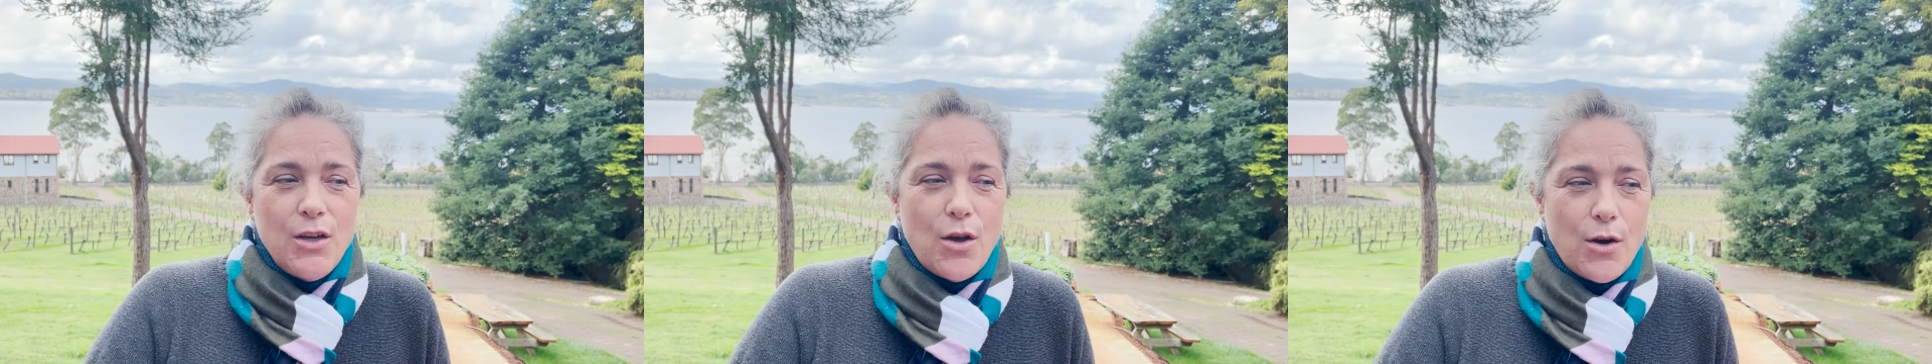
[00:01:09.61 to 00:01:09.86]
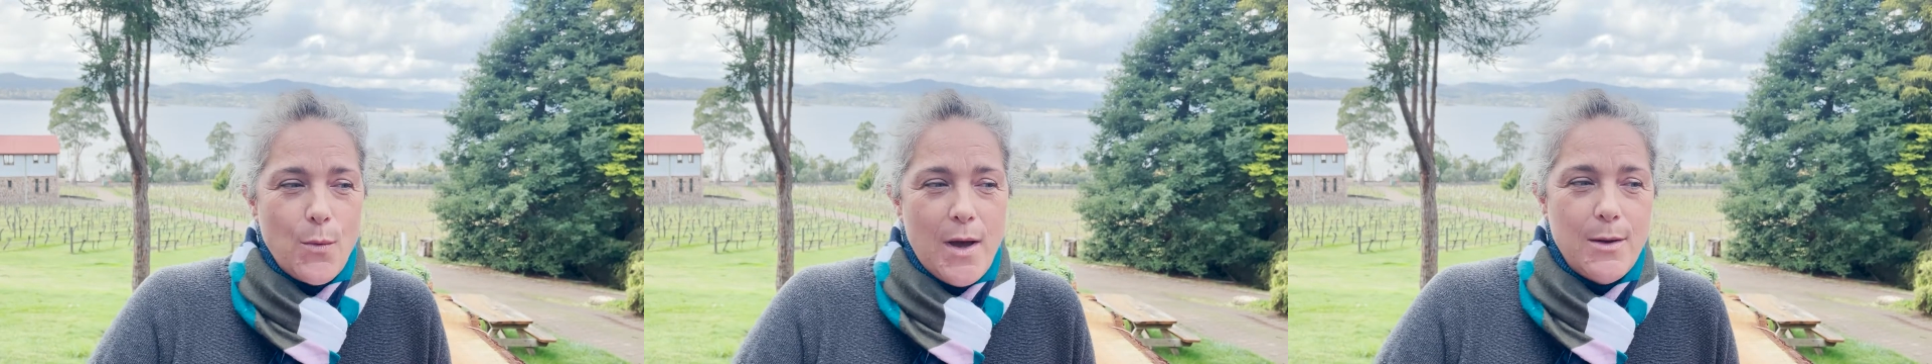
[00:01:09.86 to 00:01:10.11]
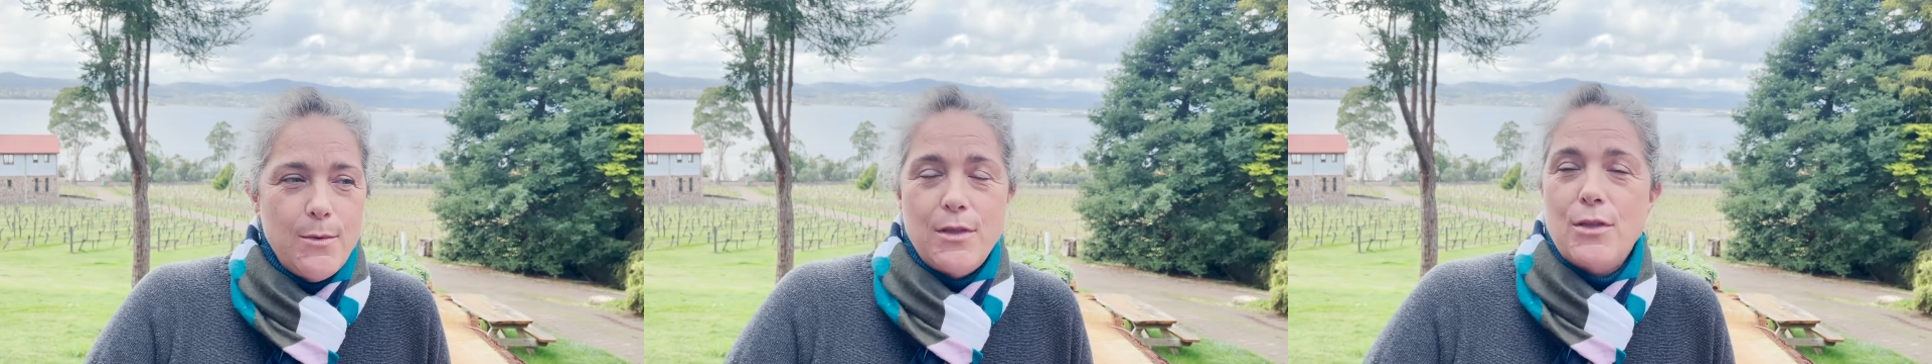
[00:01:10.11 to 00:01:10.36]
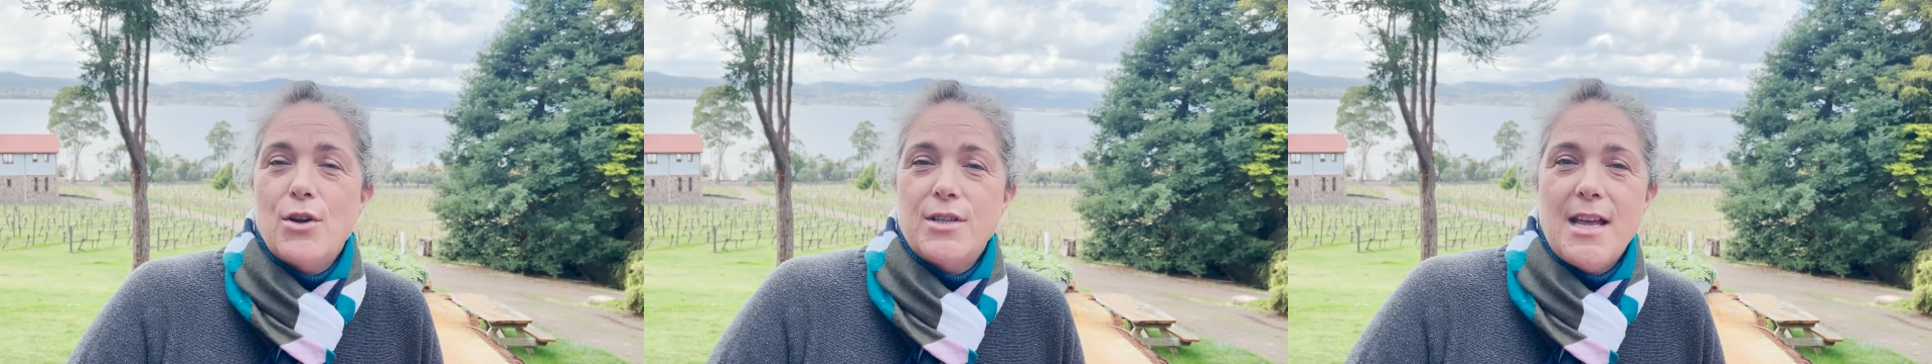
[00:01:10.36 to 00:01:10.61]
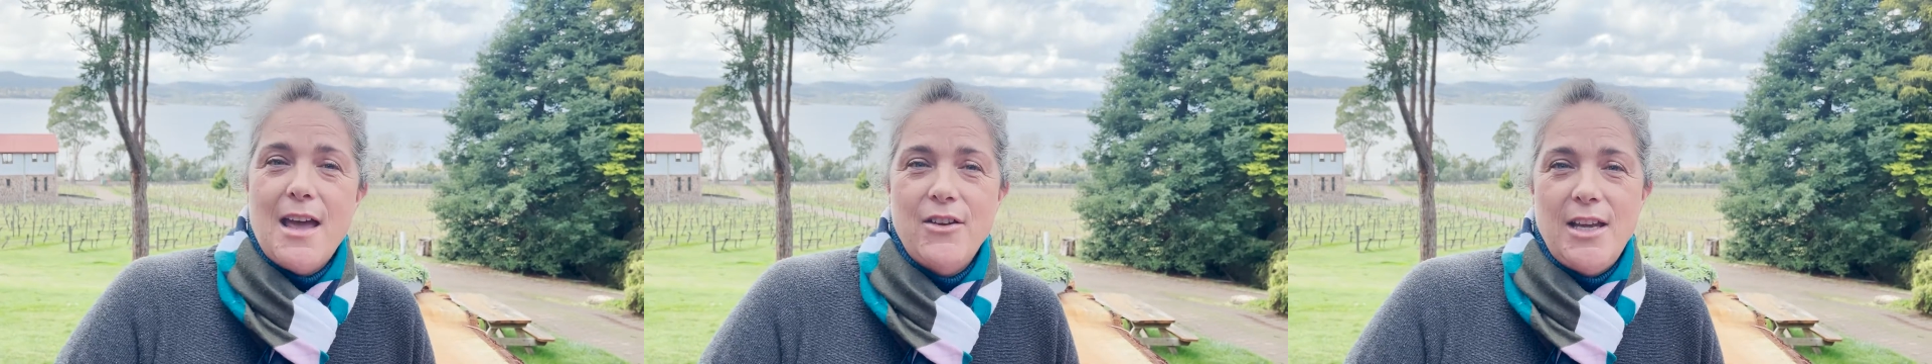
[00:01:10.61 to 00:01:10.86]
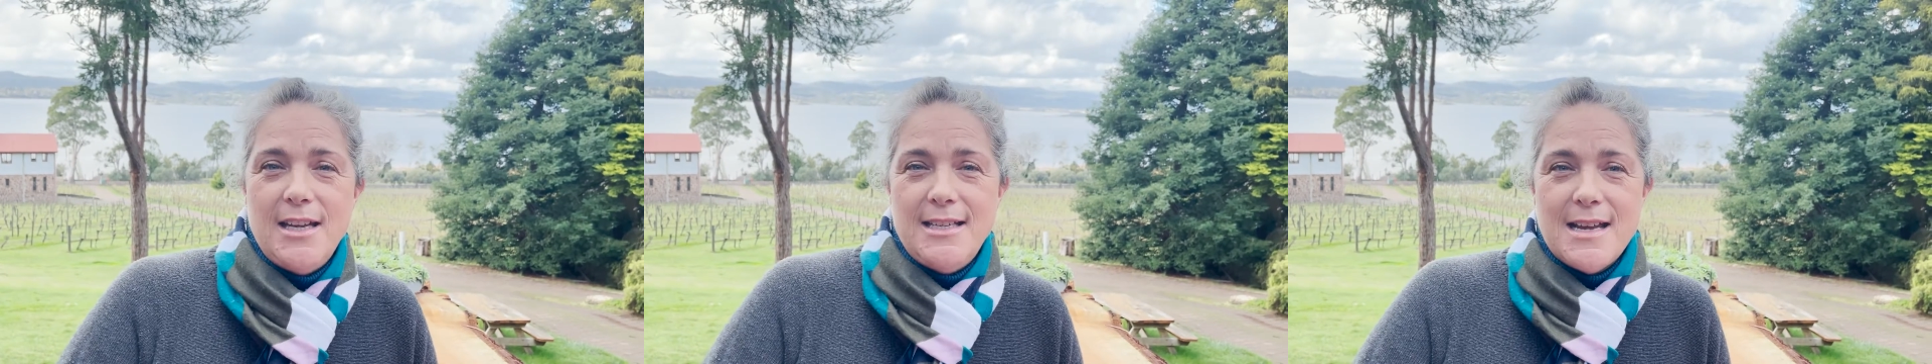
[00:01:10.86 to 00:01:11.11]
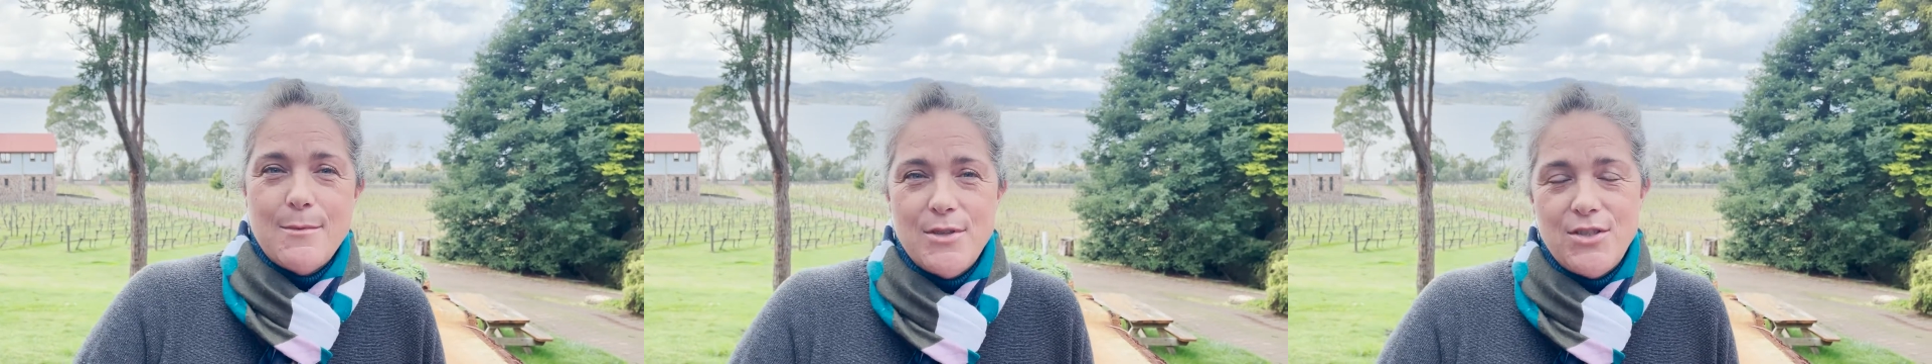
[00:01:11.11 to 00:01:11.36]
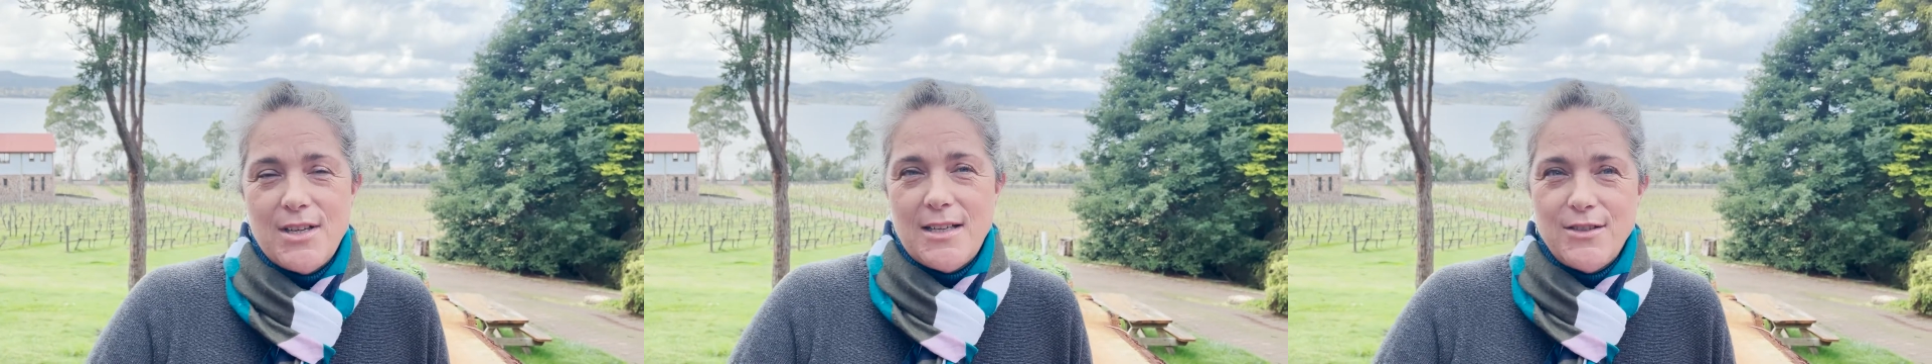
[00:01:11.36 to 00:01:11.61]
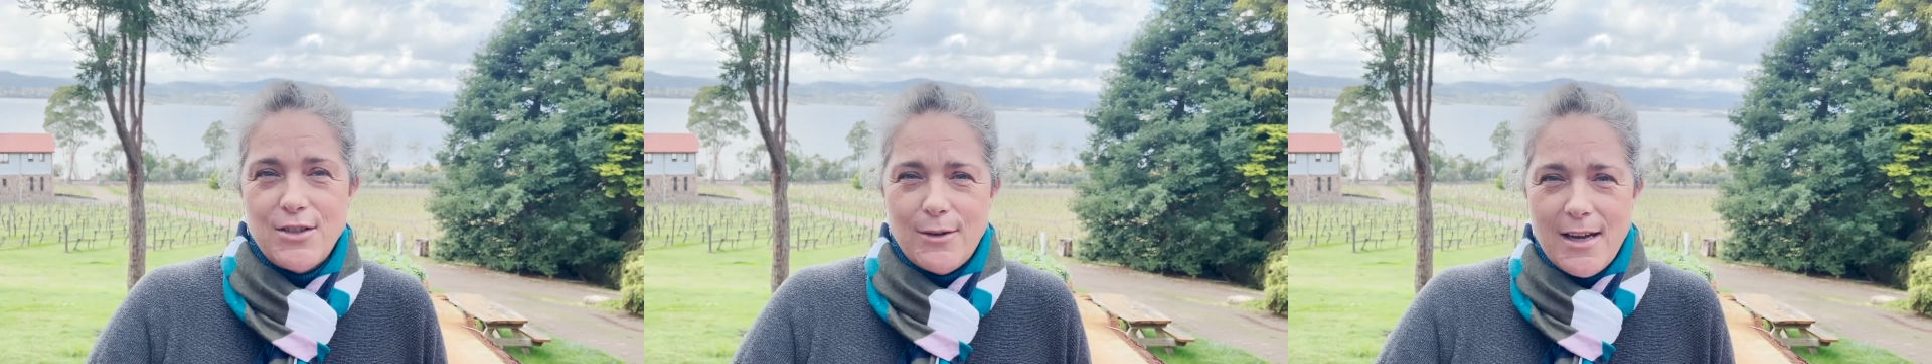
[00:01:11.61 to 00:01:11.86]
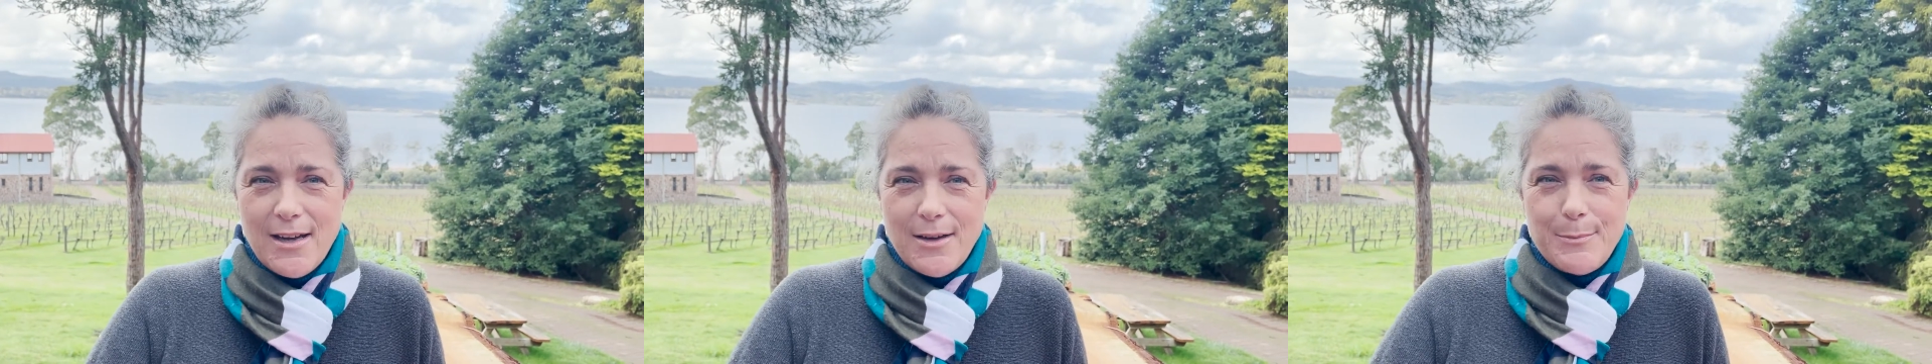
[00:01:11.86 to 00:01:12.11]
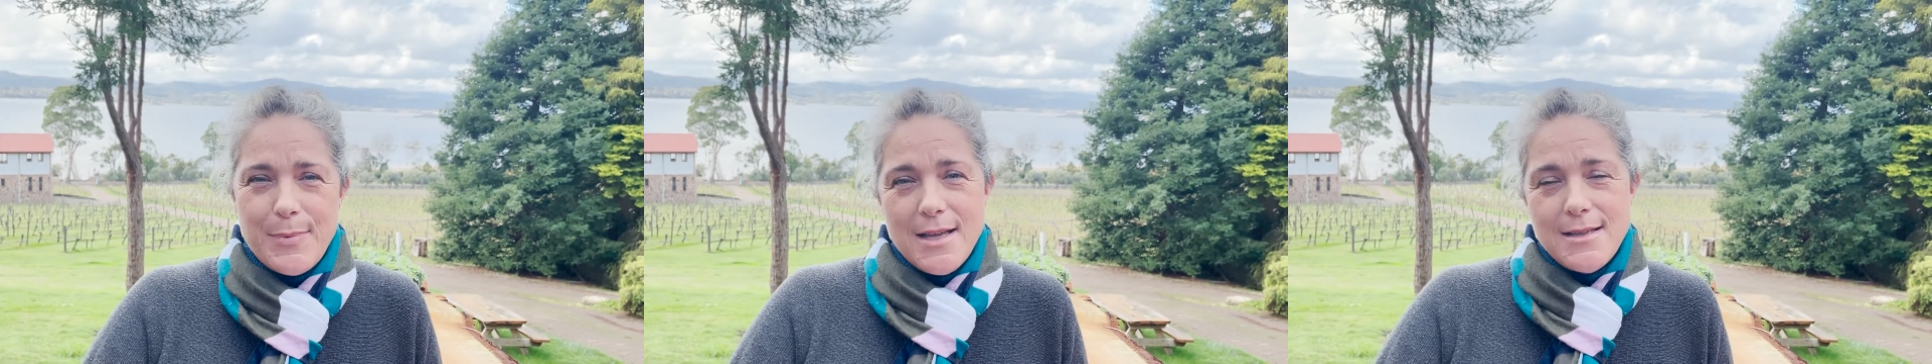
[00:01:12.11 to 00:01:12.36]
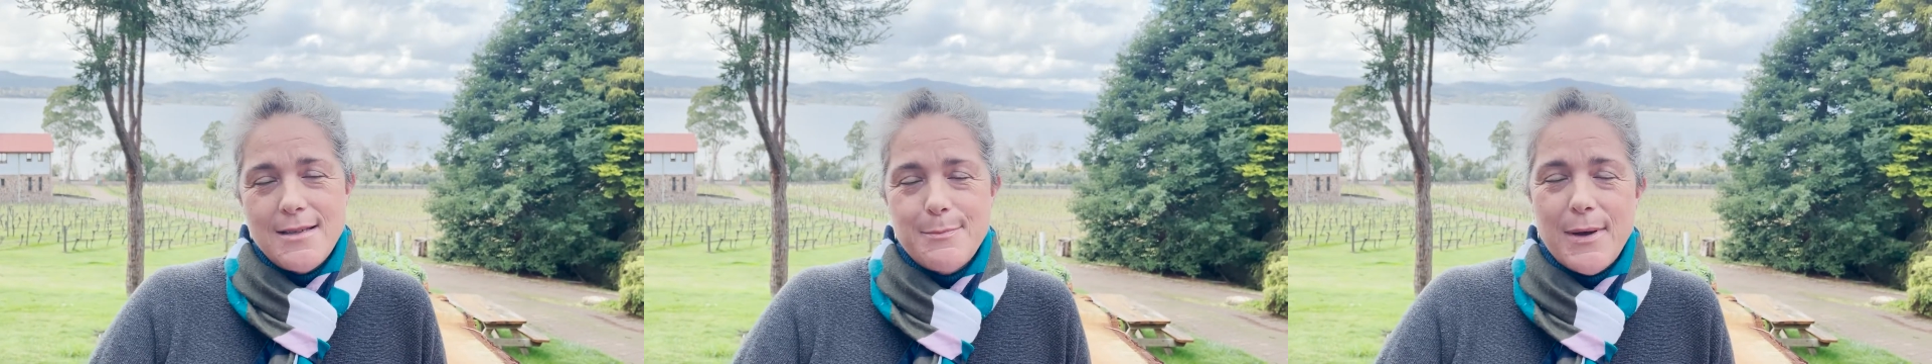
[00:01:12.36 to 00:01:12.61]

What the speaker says: got away with not having any damage done to our buds,